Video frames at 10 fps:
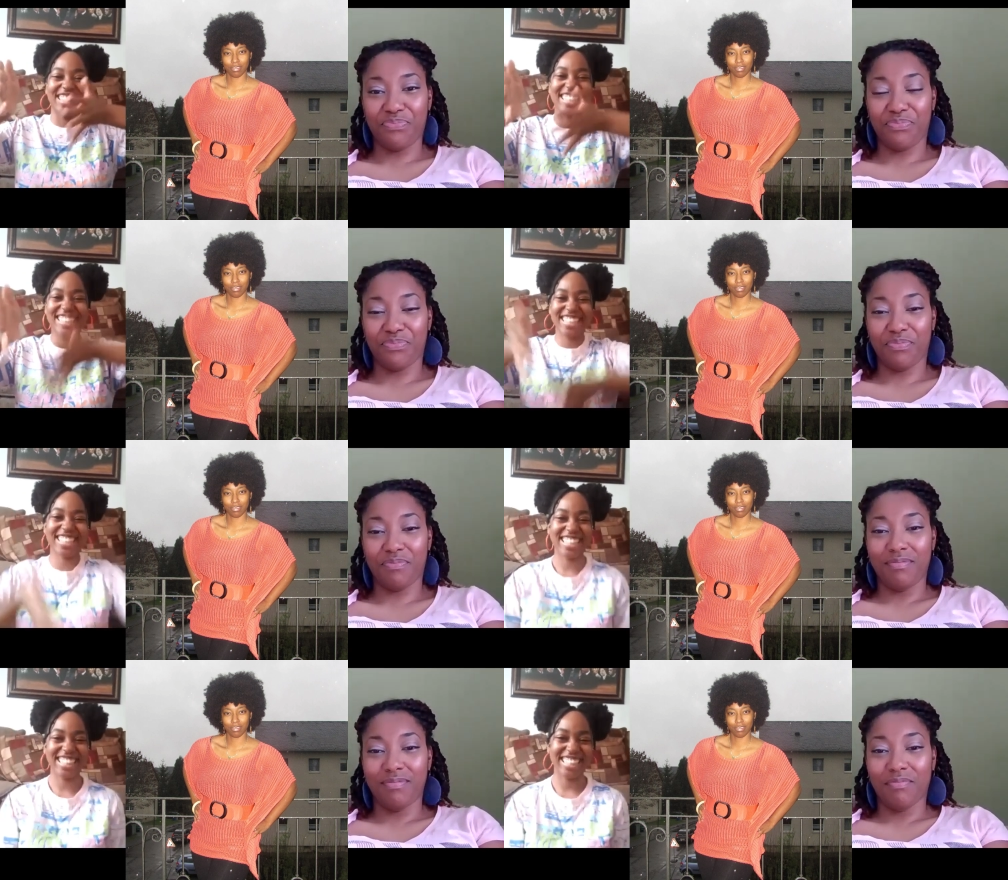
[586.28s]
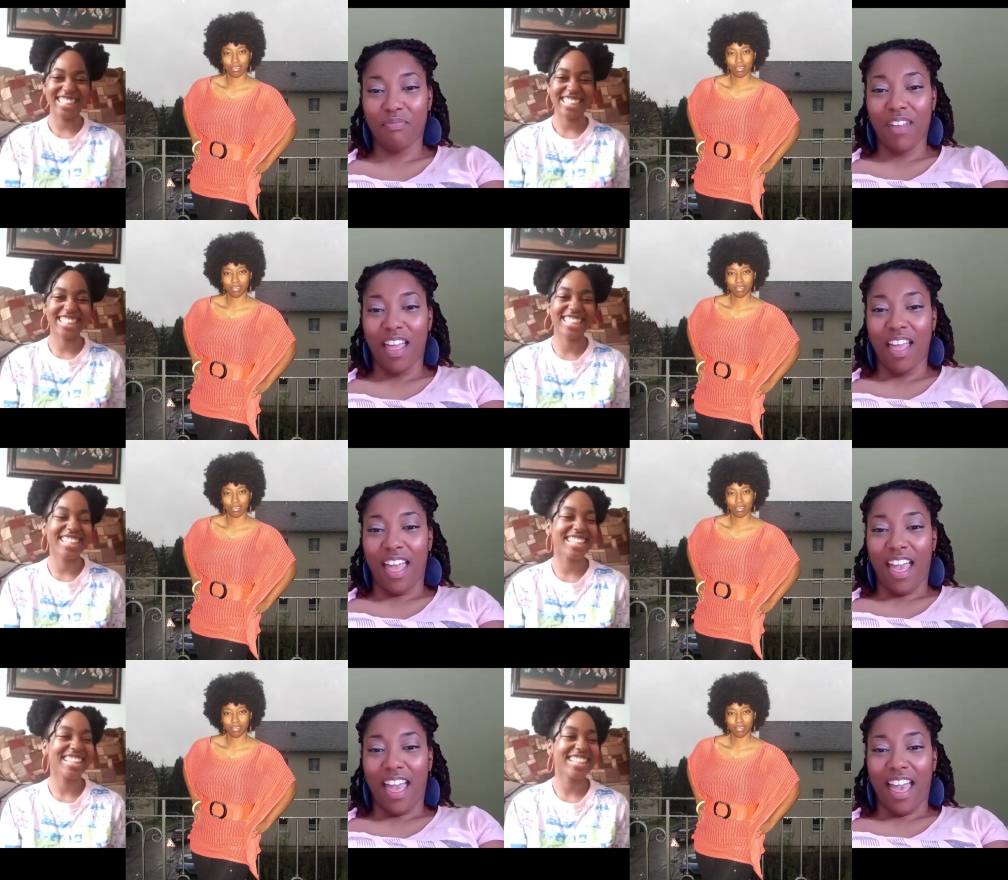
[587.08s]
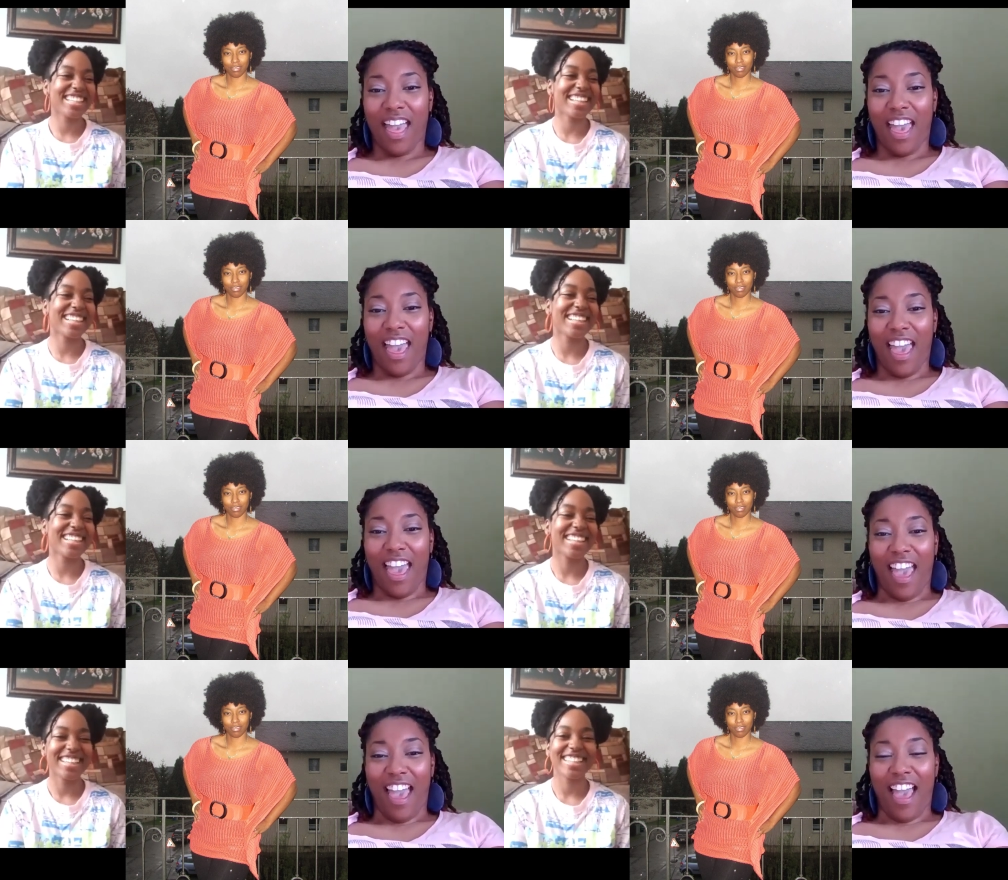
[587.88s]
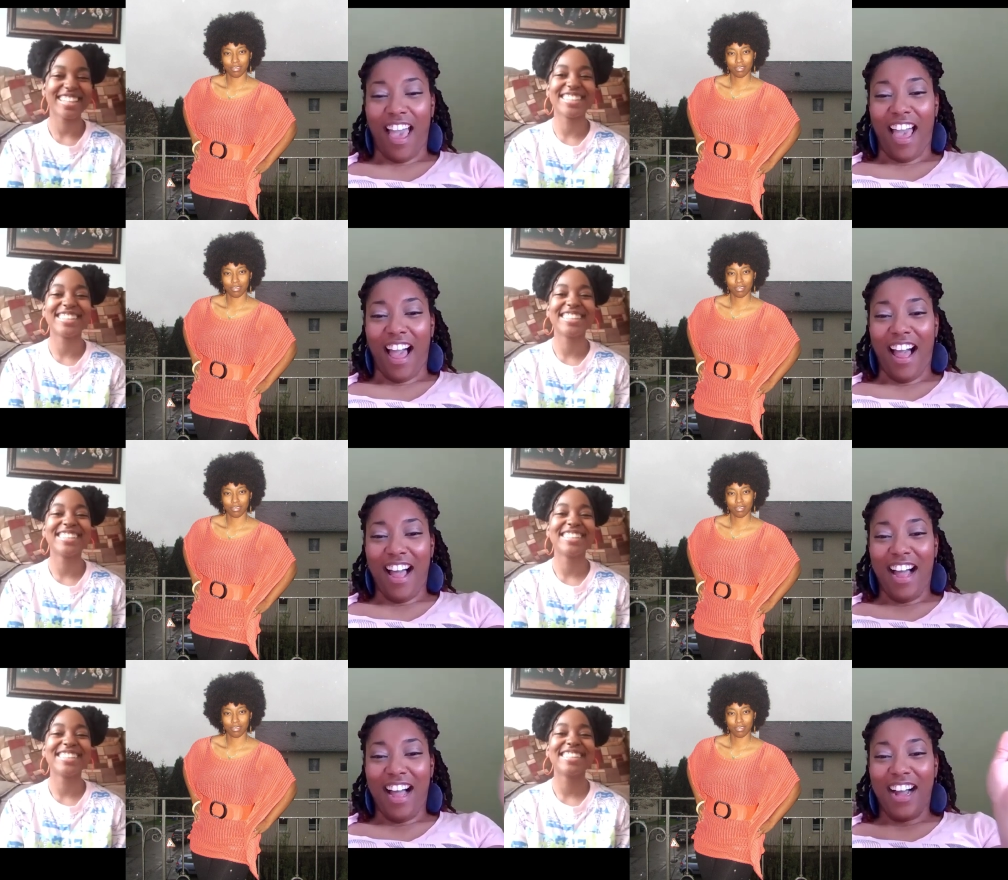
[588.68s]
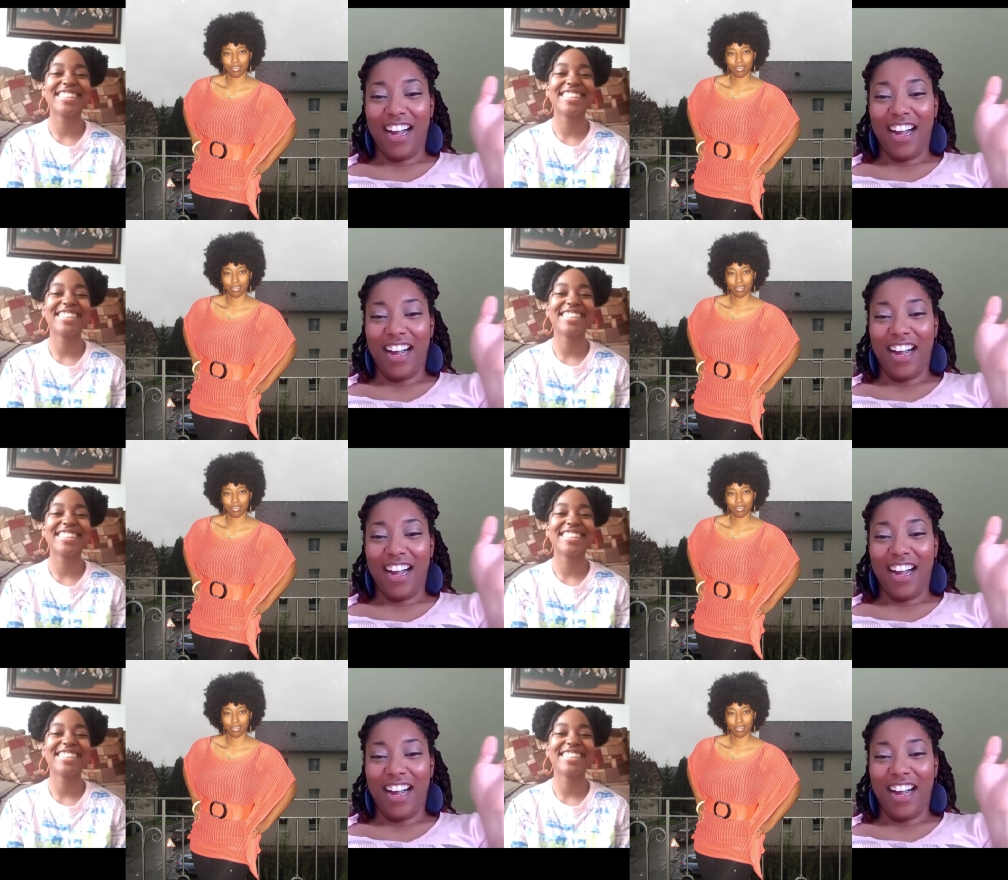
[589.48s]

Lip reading: No one is speaking in this clip.